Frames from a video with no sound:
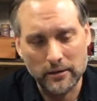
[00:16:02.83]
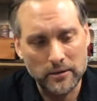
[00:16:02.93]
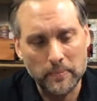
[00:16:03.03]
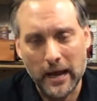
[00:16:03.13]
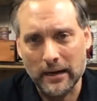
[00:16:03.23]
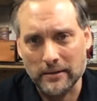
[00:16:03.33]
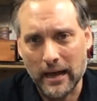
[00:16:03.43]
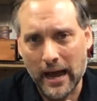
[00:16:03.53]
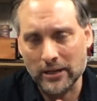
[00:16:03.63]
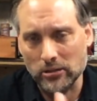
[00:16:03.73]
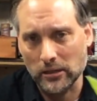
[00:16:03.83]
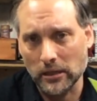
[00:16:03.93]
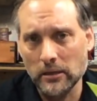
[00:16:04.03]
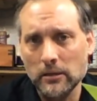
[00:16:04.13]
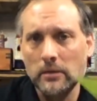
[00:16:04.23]
in this paint, is I actually
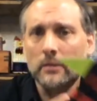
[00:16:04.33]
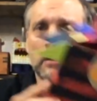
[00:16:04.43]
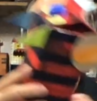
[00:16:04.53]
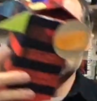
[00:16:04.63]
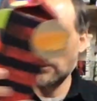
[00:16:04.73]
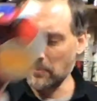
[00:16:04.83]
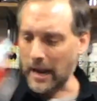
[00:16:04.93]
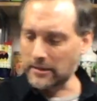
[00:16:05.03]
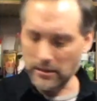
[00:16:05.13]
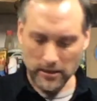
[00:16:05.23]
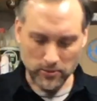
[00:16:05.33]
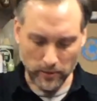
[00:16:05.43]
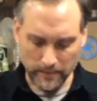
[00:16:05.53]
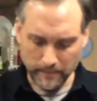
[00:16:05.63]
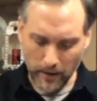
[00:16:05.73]
painted this one.
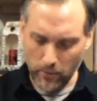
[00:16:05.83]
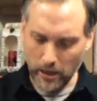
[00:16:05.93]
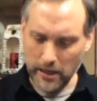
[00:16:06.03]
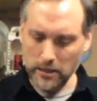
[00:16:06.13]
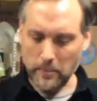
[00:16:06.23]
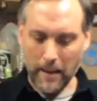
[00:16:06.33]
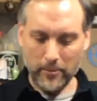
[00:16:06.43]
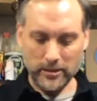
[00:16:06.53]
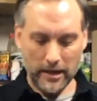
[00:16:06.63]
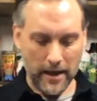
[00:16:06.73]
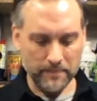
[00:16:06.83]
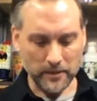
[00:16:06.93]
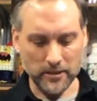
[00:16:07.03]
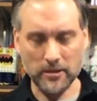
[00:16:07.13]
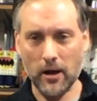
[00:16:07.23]
But we're going to use paper today.
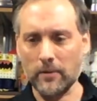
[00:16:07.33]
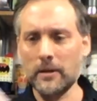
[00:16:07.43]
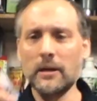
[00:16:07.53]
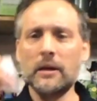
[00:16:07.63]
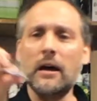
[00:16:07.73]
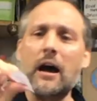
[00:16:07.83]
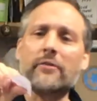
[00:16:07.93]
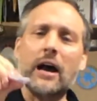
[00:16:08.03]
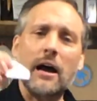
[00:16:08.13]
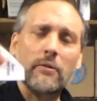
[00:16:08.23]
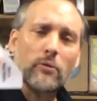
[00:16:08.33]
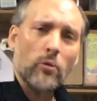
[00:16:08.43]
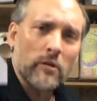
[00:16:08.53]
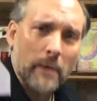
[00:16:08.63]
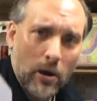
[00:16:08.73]
So I've got
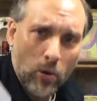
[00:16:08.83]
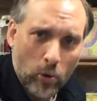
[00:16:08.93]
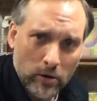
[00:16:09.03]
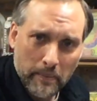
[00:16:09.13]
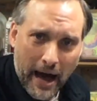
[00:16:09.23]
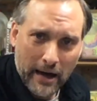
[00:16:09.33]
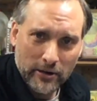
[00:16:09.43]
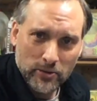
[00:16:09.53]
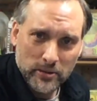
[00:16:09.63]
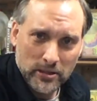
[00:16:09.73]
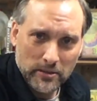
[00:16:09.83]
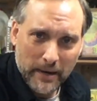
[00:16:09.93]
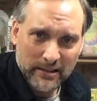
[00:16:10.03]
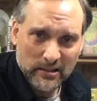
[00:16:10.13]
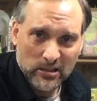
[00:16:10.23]
one of my horn patterns, which is
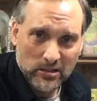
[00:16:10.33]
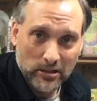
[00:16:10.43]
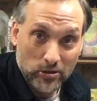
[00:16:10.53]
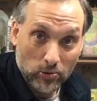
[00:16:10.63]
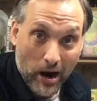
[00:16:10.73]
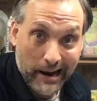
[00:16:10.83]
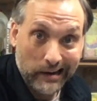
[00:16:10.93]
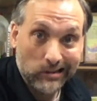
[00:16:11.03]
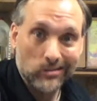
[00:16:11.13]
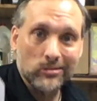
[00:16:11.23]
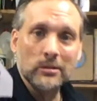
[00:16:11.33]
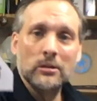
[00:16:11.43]
basically just a triangle